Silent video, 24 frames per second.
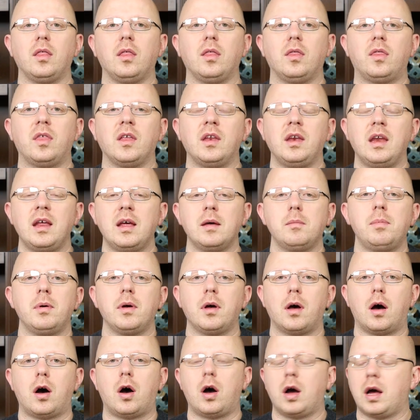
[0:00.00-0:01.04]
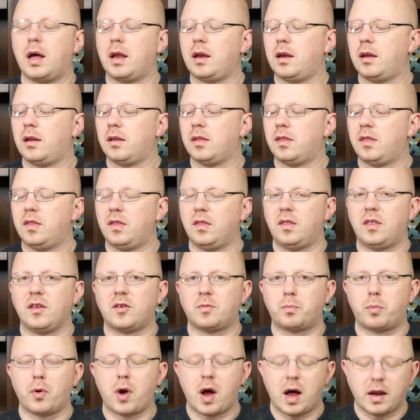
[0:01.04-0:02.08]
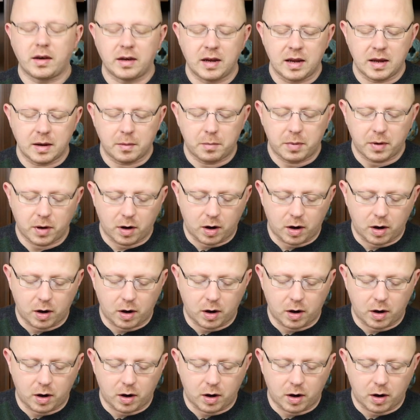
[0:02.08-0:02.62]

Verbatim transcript: the nib on this broad nib